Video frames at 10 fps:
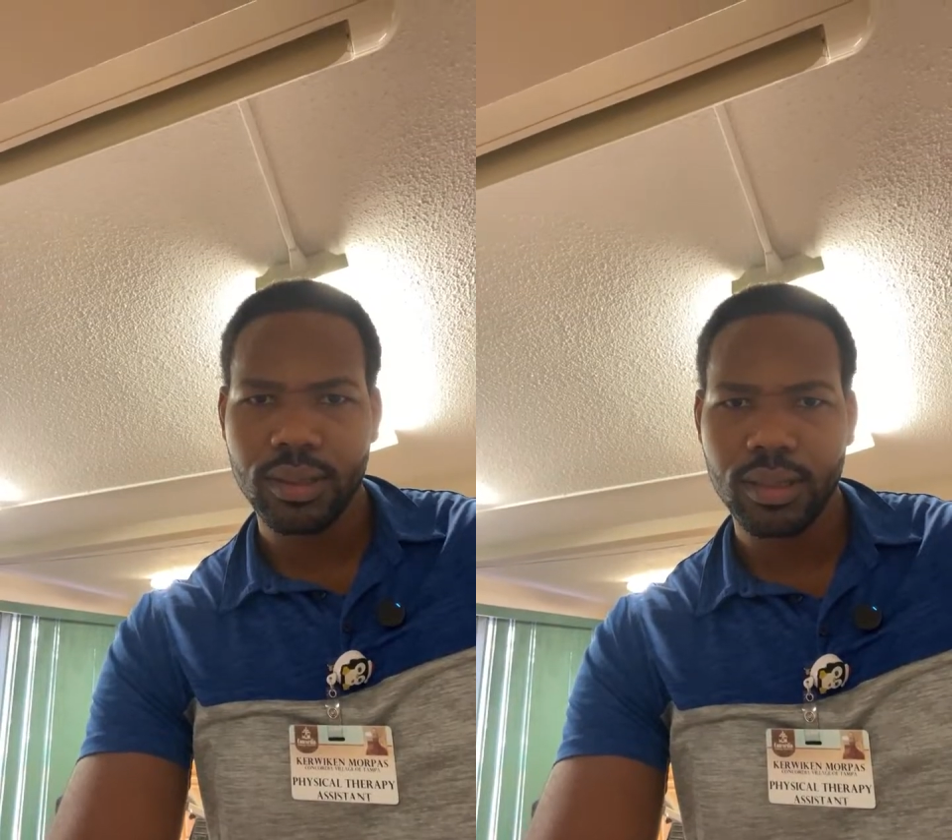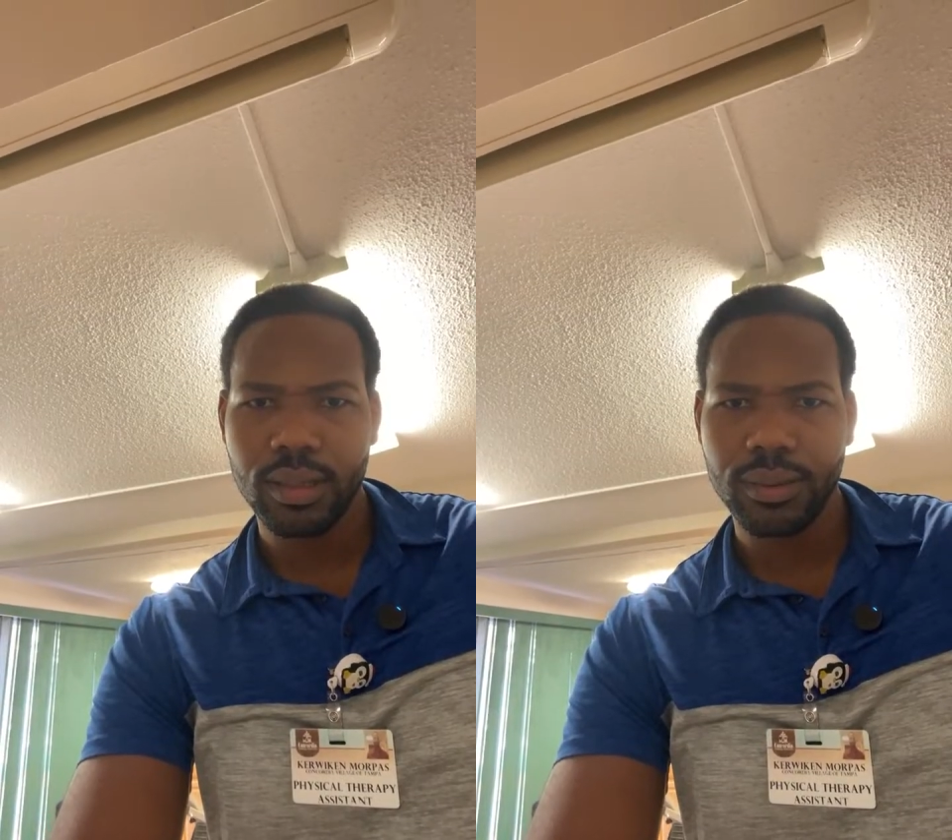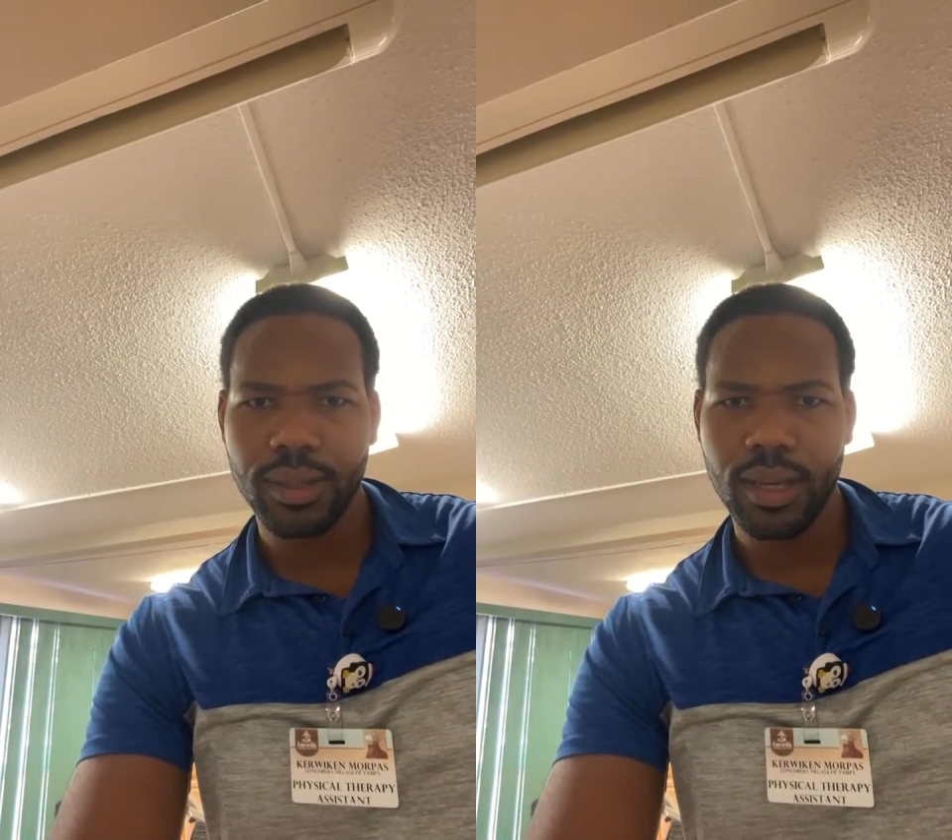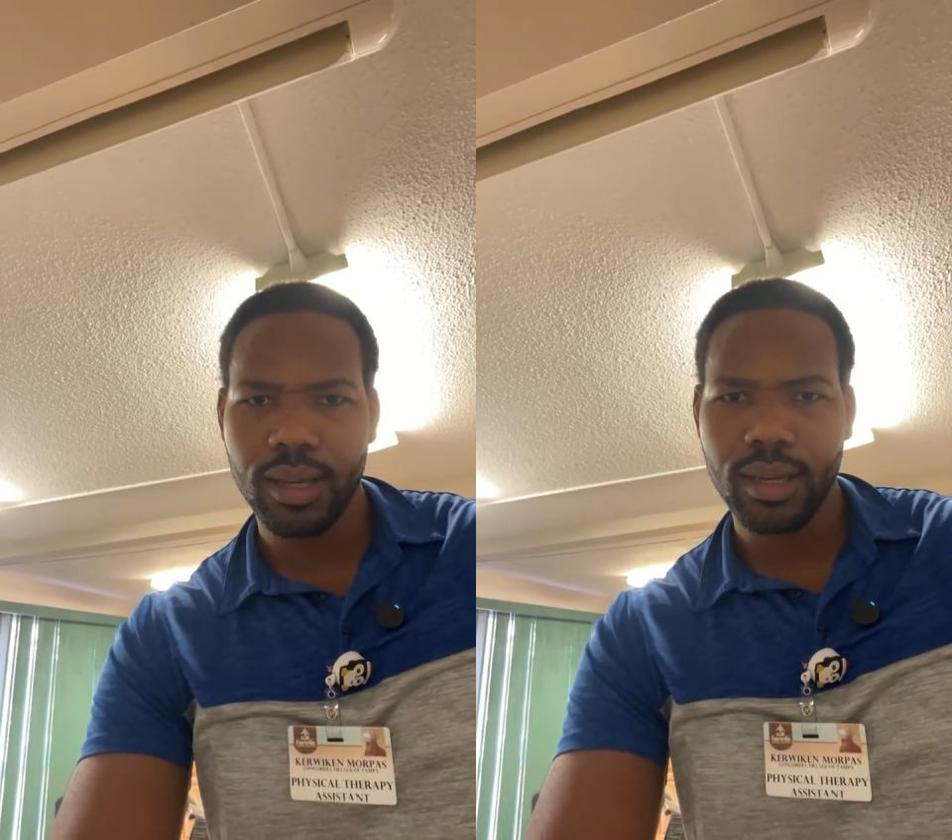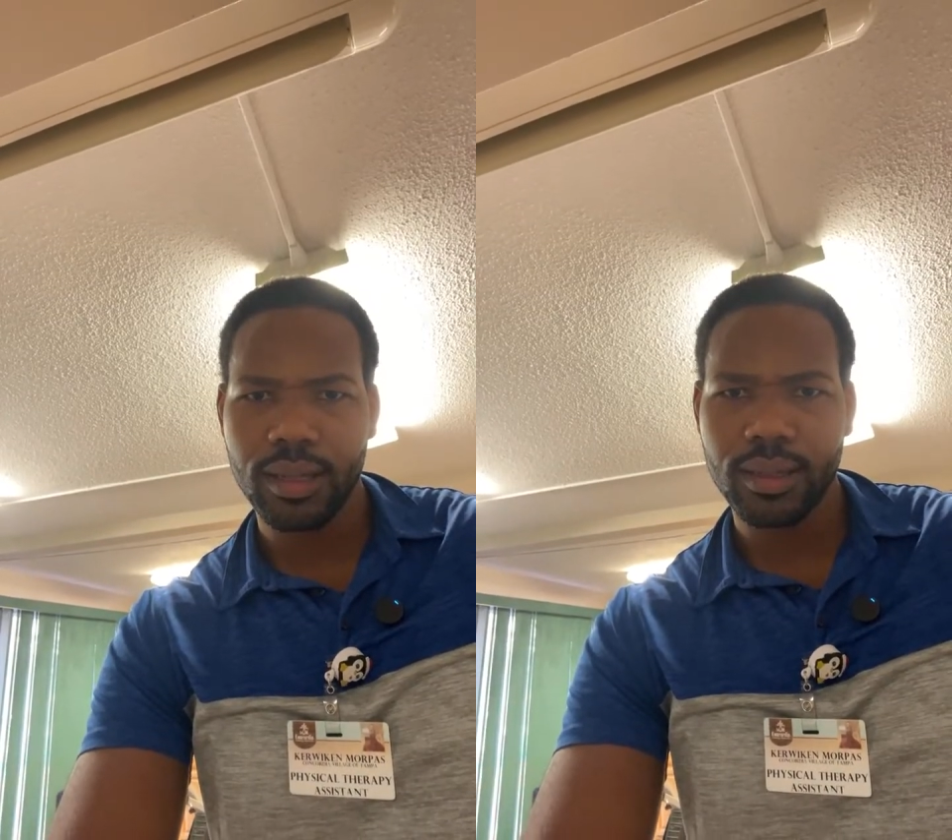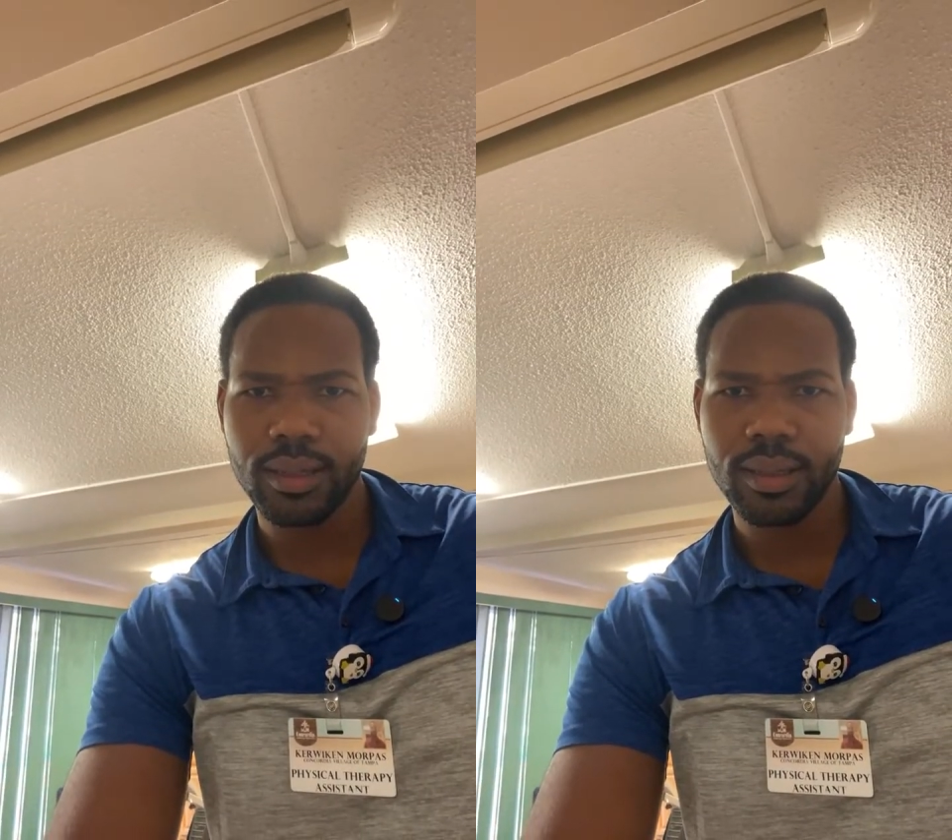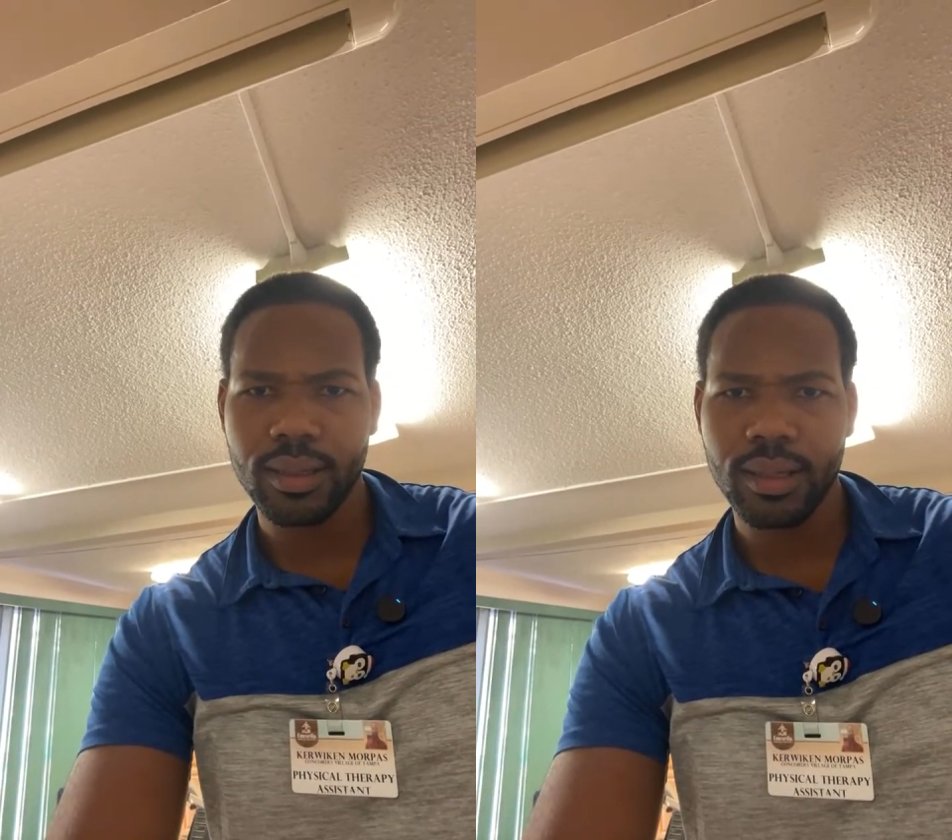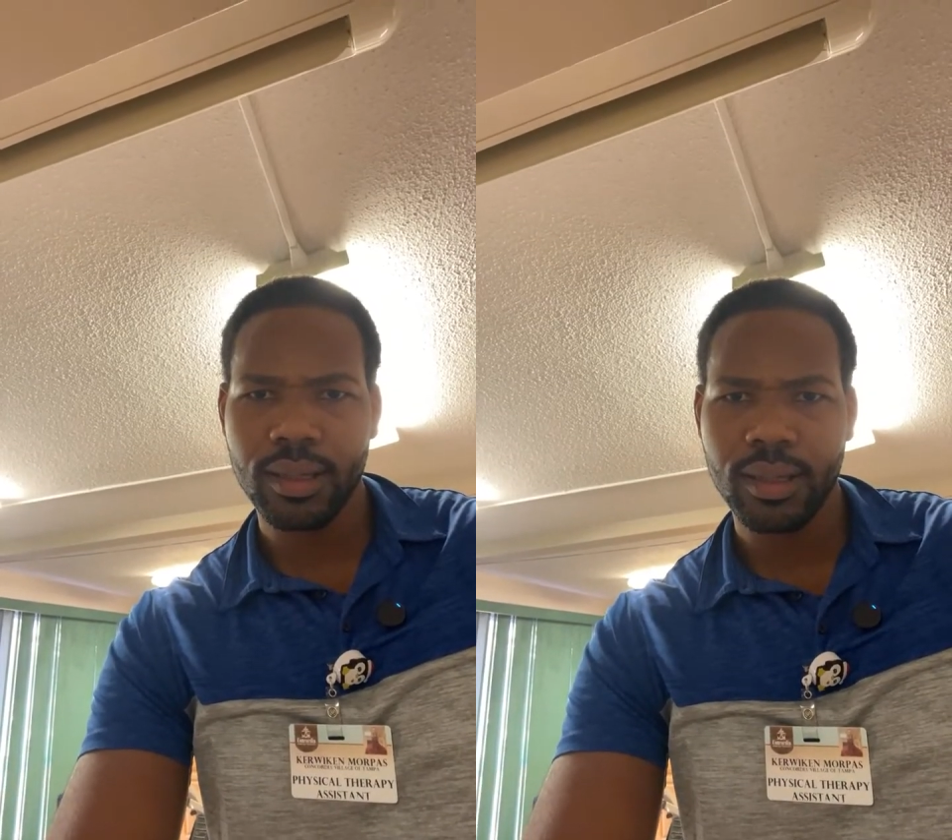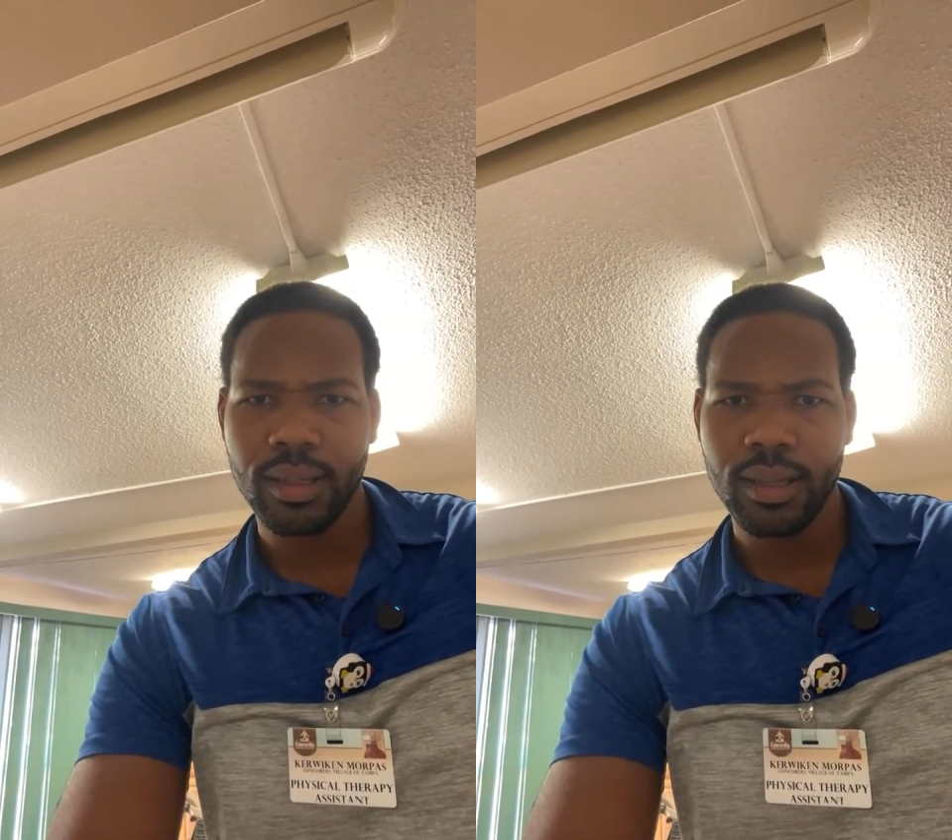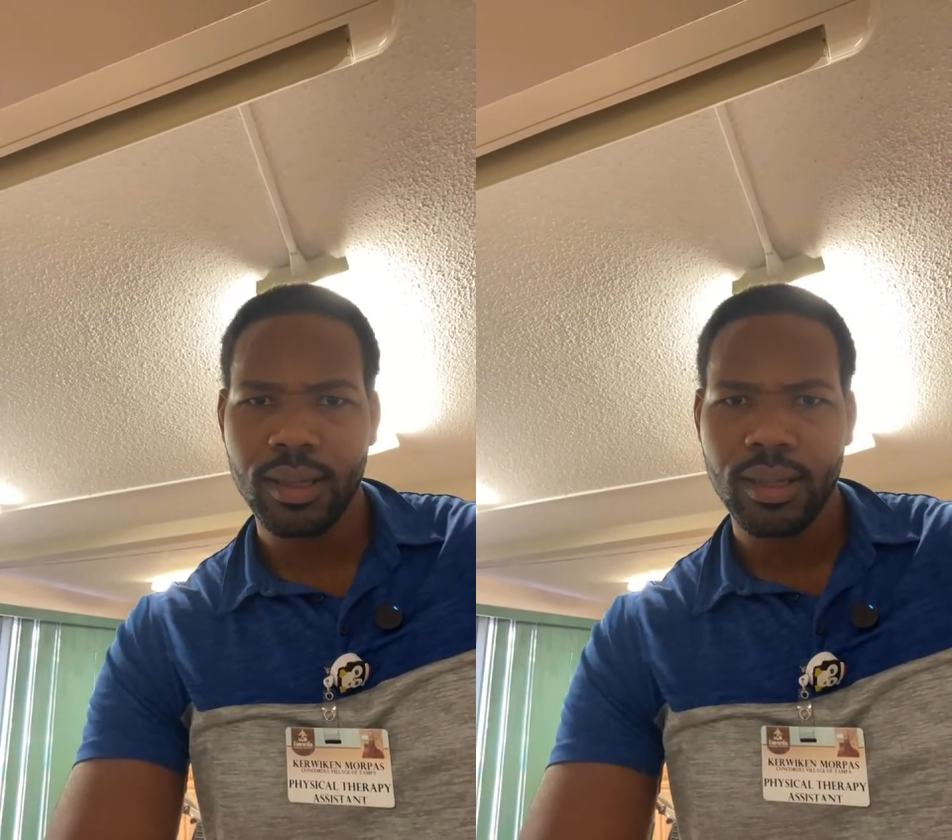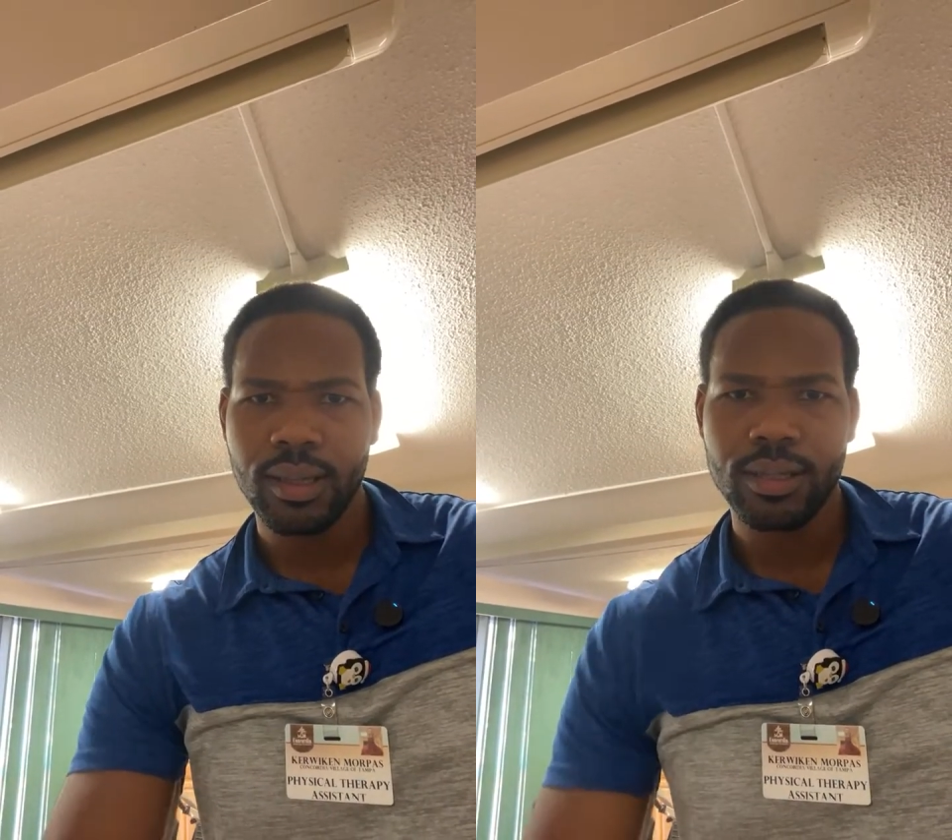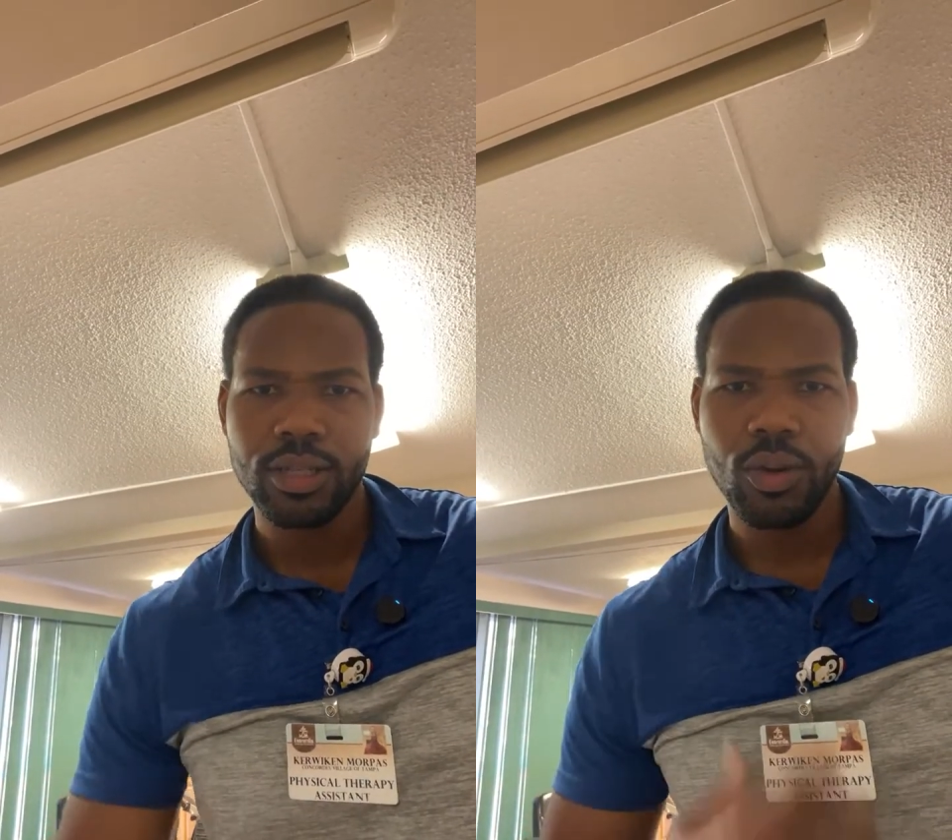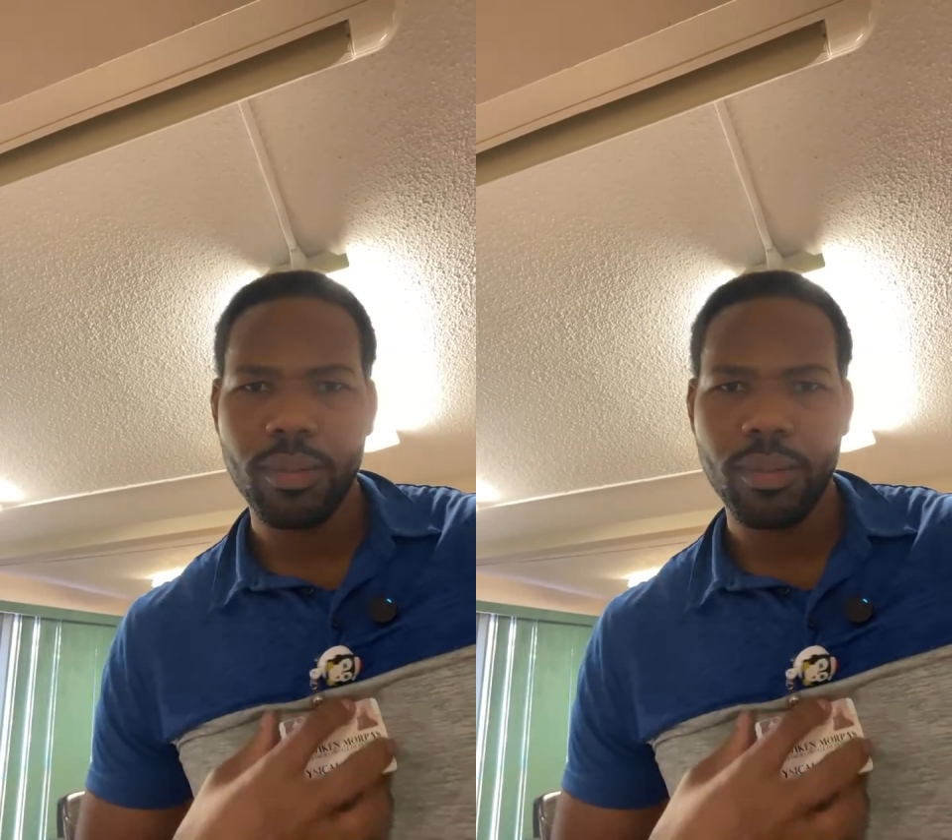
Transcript: Oh yeah. So